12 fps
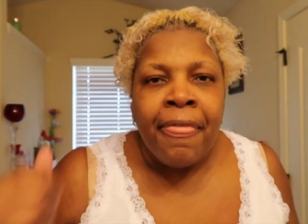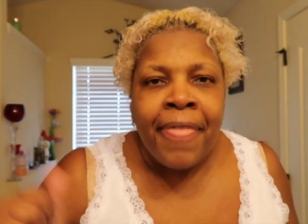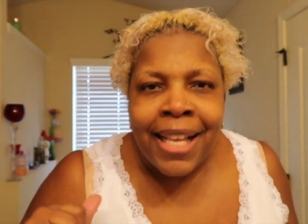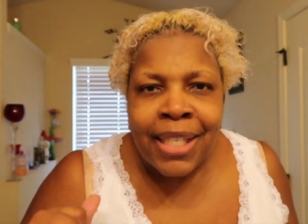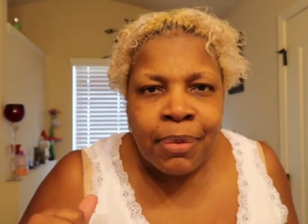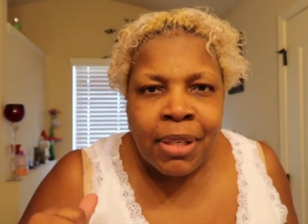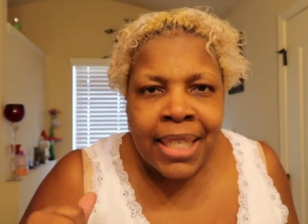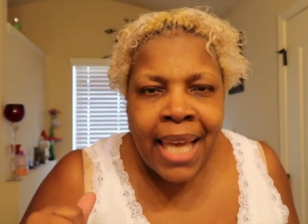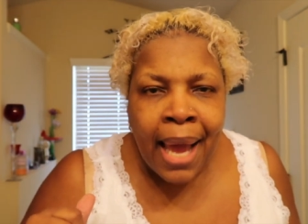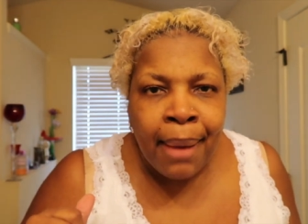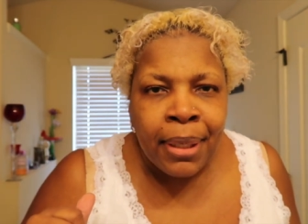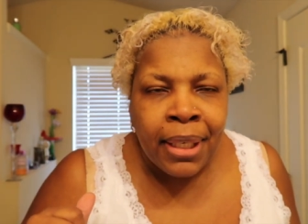That's what's
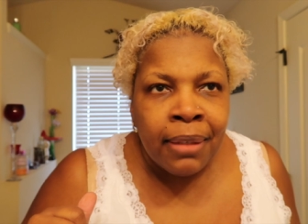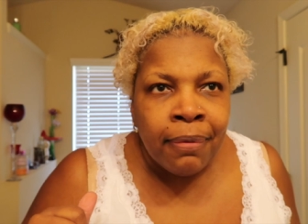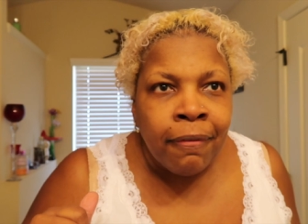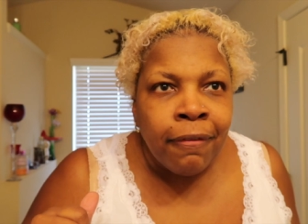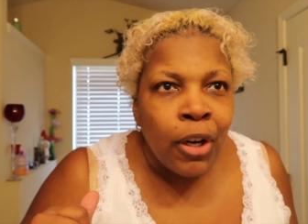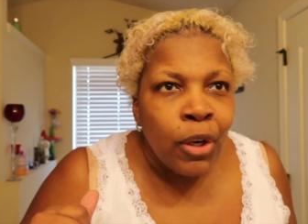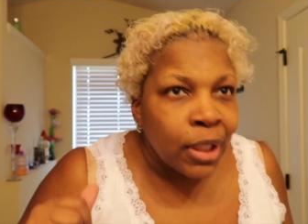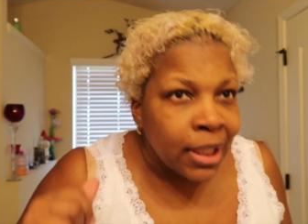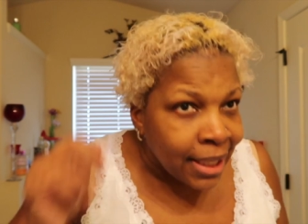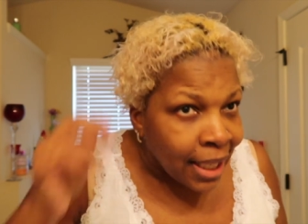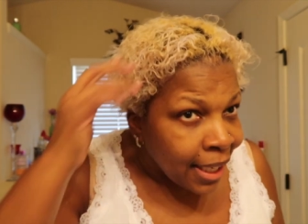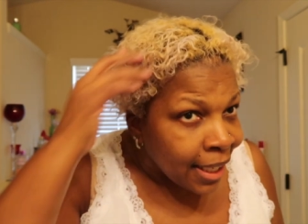happening,
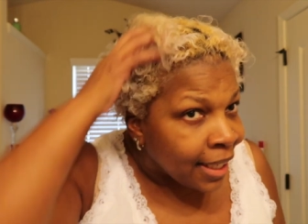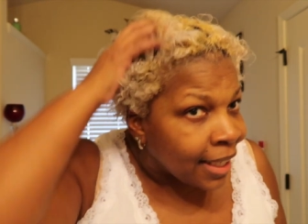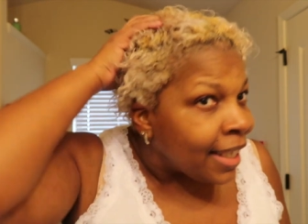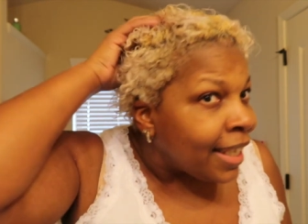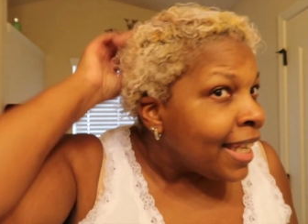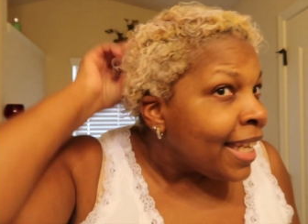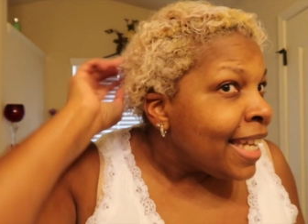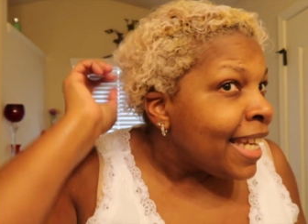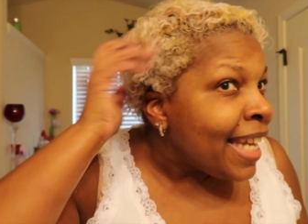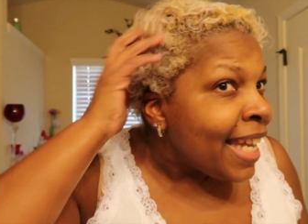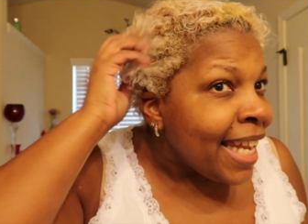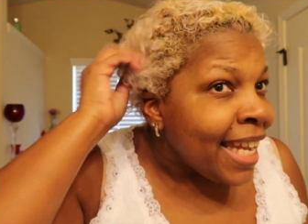folks.
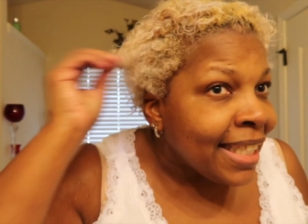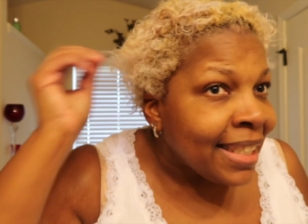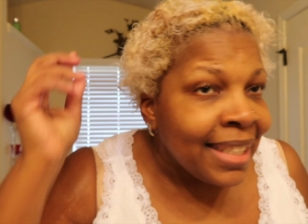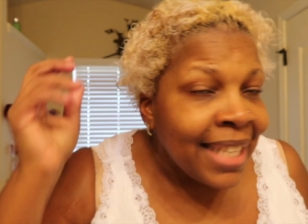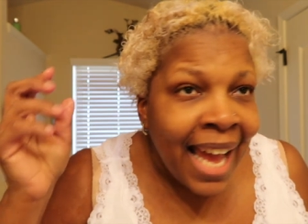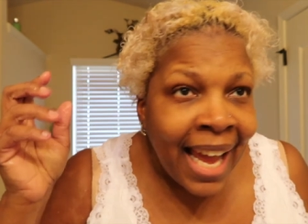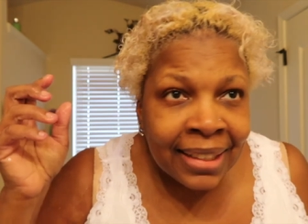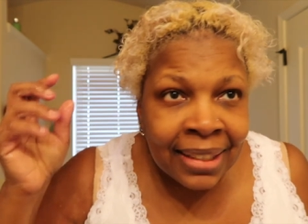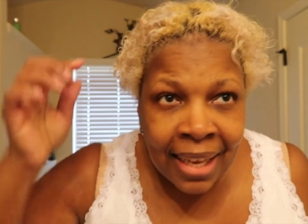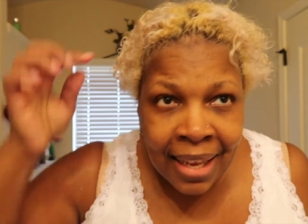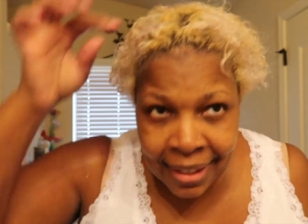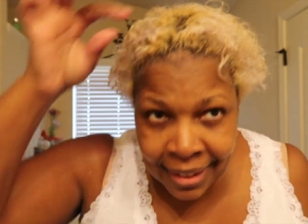It's
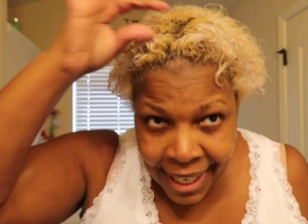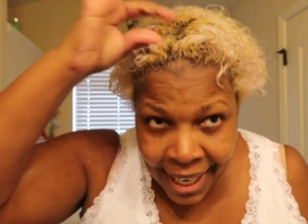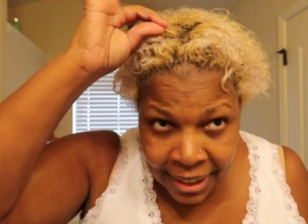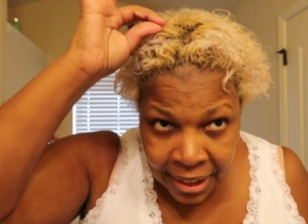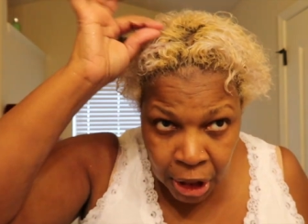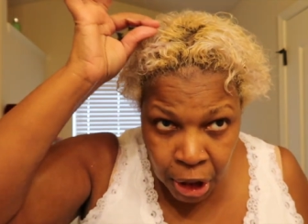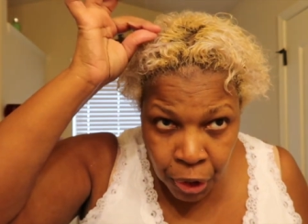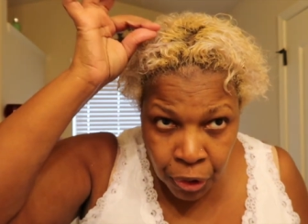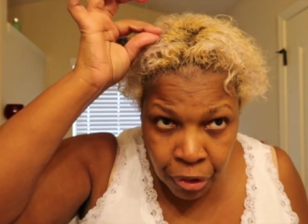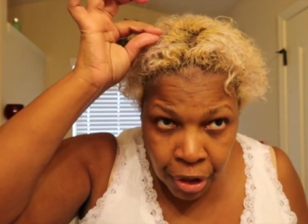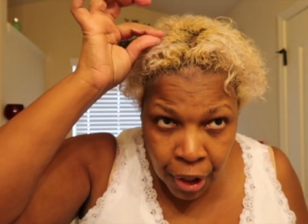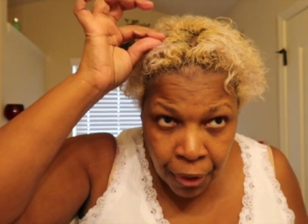that, that's the
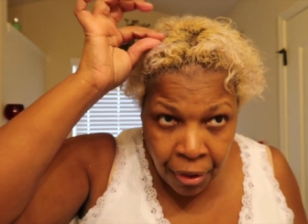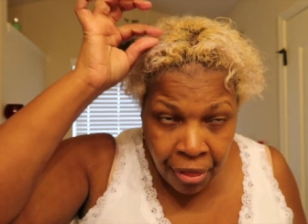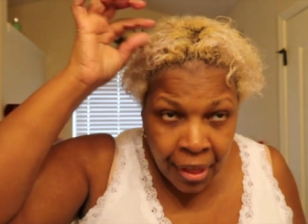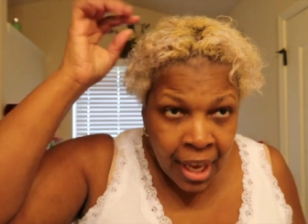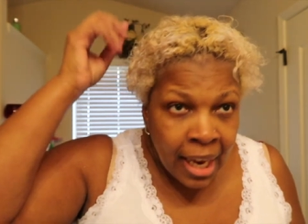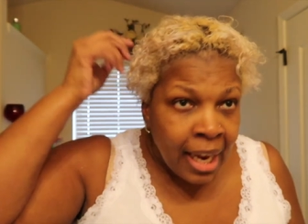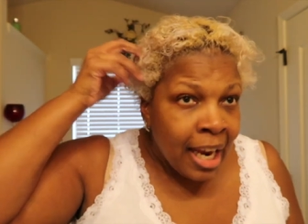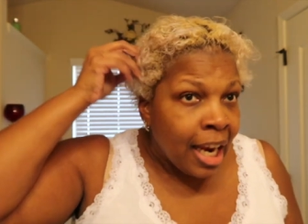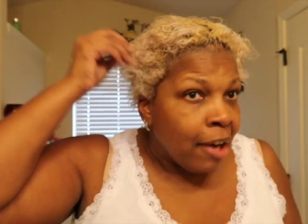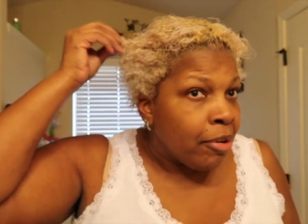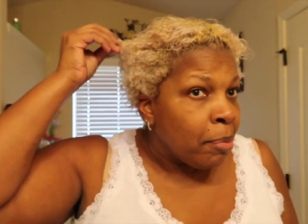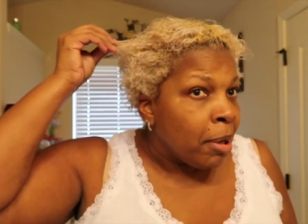new growth.
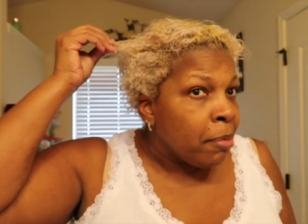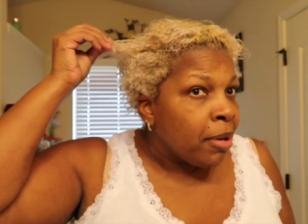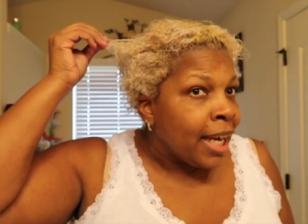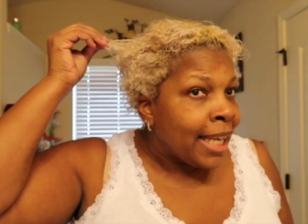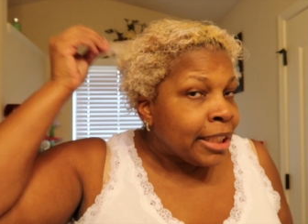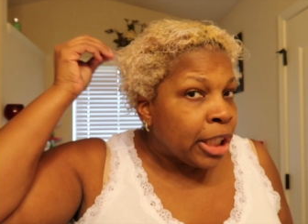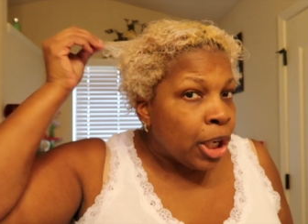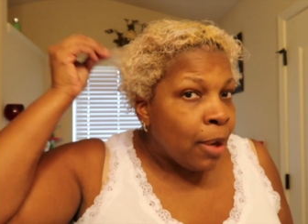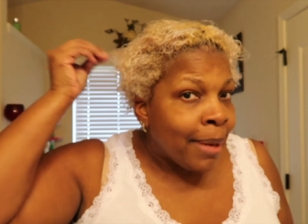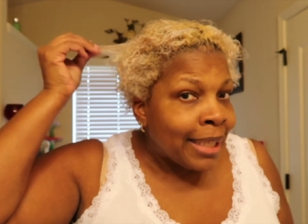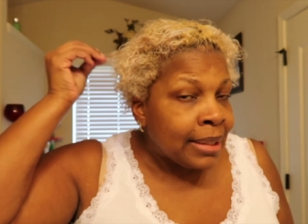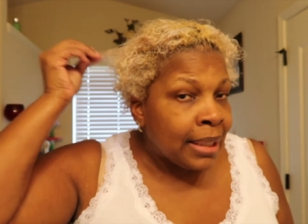And remember, I had to go
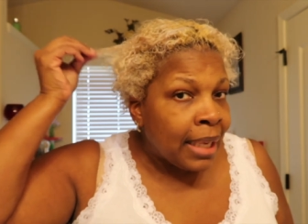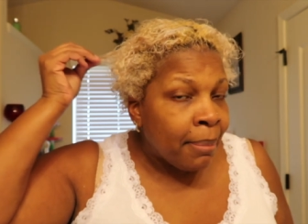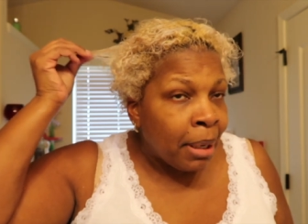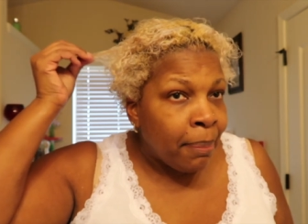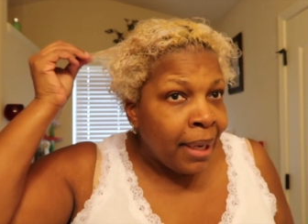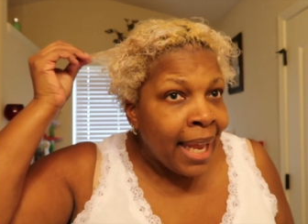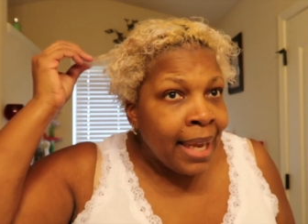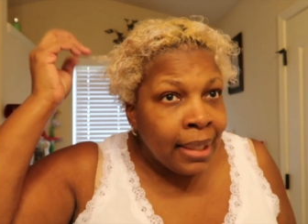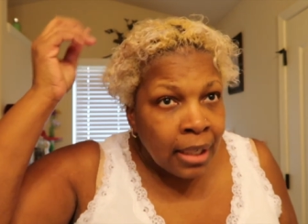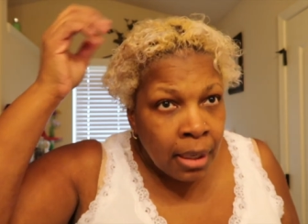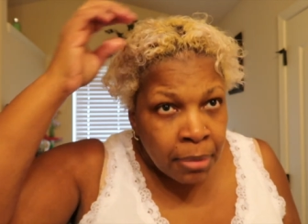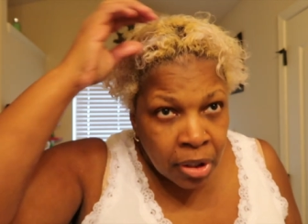back to get my
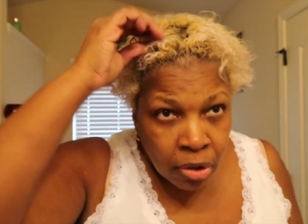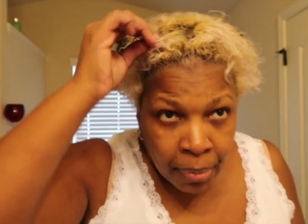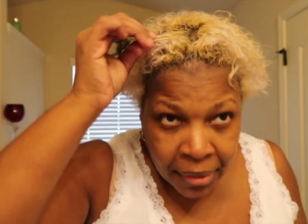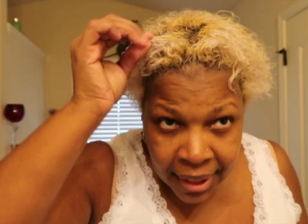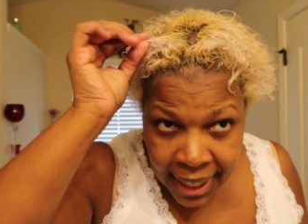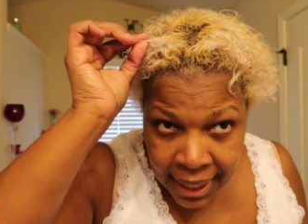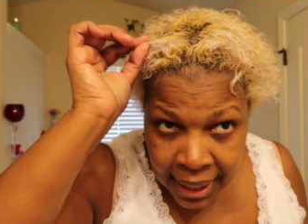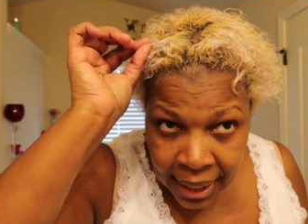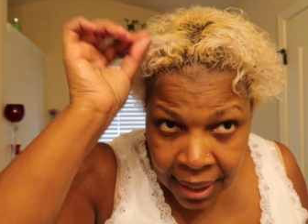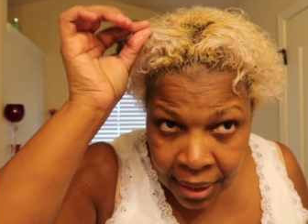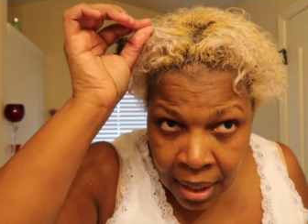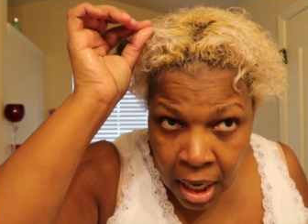platinum, so I'm
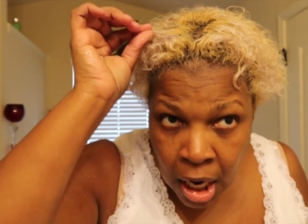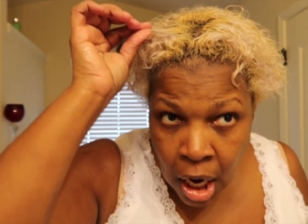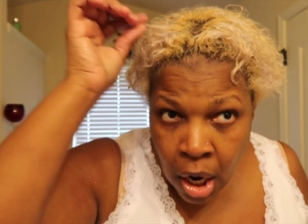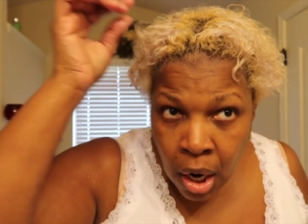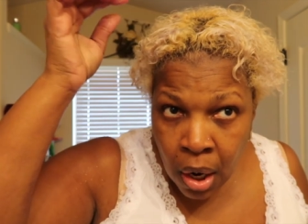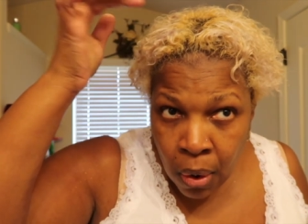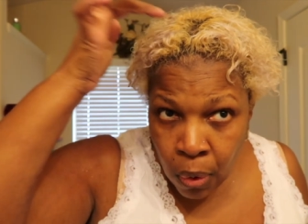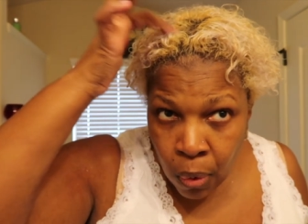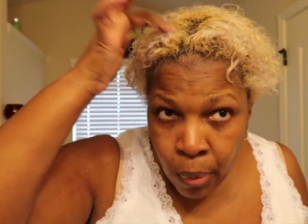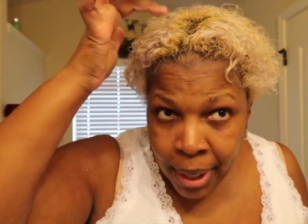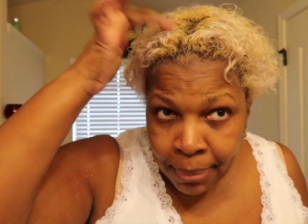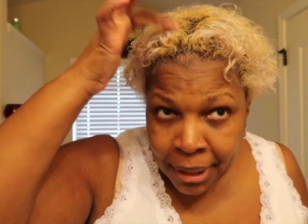thinking
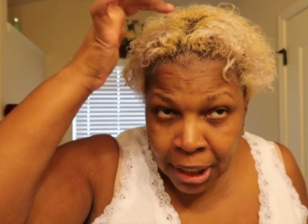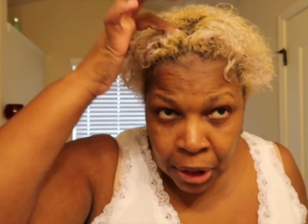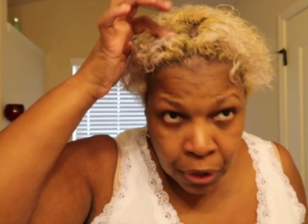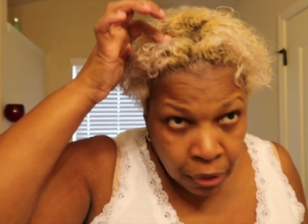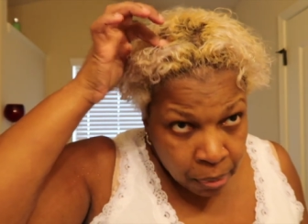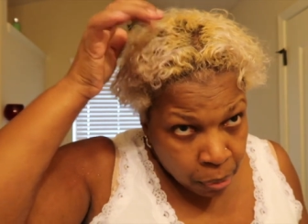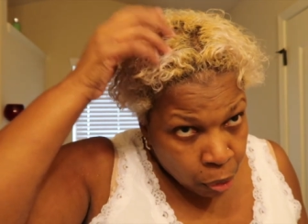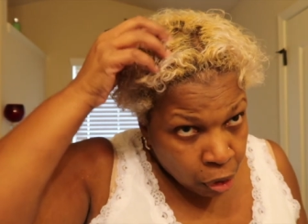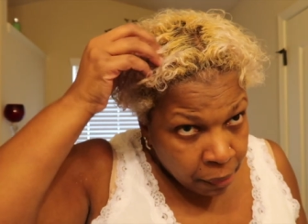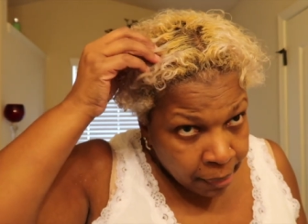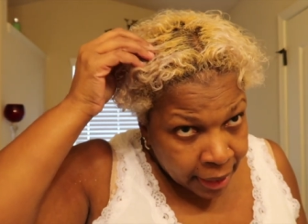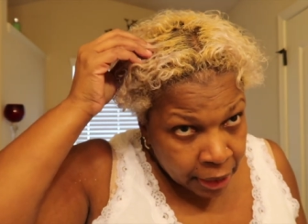when my new,
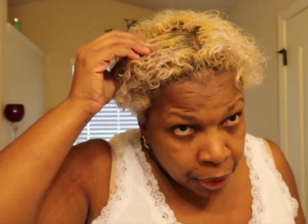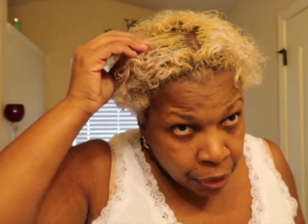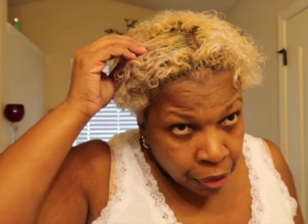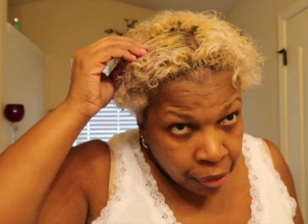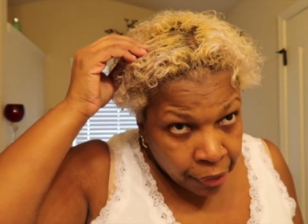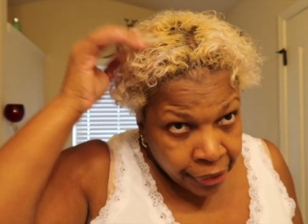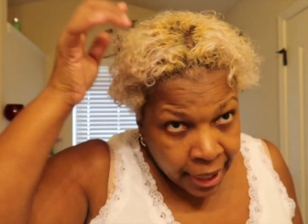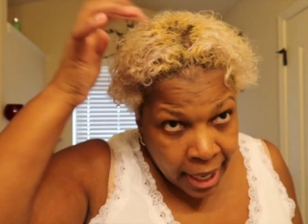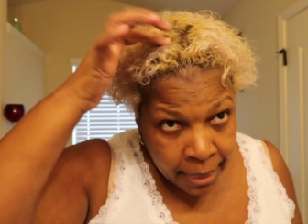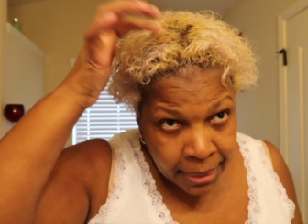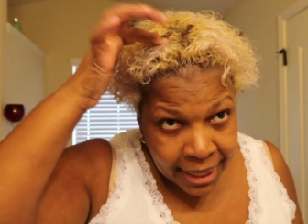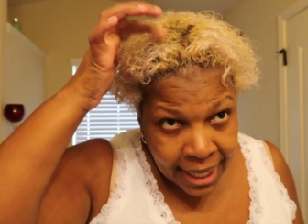more of my new growth
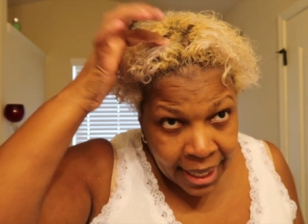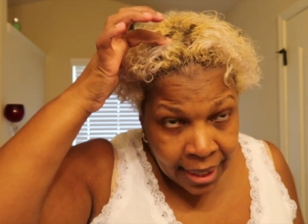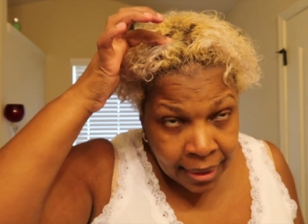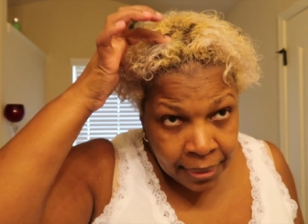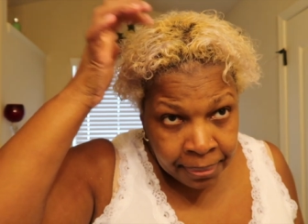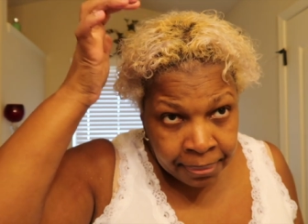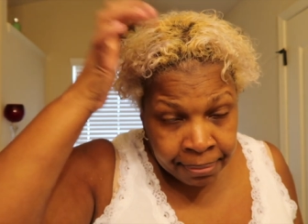comes in,